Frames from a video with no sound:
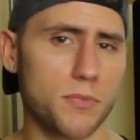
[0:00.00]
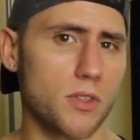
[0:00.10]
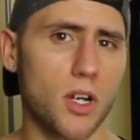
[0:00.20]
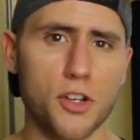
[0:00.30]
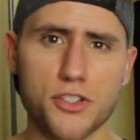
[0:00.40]

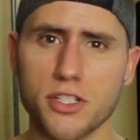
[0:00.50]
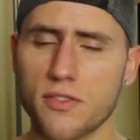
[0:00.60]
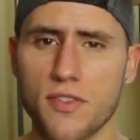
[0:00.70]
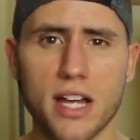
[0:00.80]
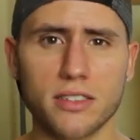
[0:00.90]
and
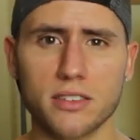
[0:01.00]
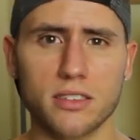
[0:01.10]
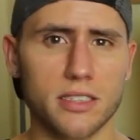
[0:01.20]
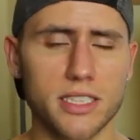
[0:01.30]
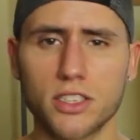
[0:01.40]
hundreds of
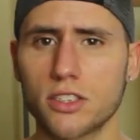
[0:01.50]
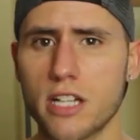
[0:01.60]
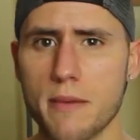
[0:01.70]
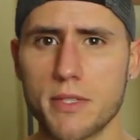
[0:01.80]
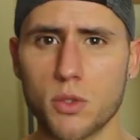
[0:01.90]
thousands on
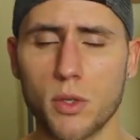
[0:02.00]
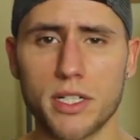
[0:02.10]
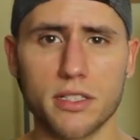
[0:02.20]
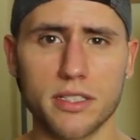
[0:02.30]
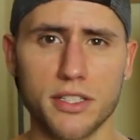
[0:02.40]
Instagram and
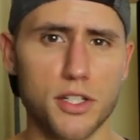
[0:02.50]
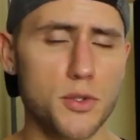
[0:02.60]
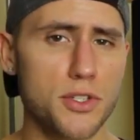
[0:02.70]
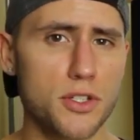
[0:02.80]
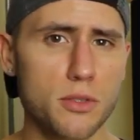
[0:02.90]
Twitter and
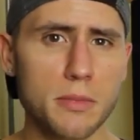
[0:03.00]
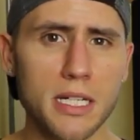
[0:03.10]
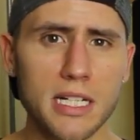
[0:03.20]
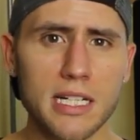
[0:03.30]
YouTube,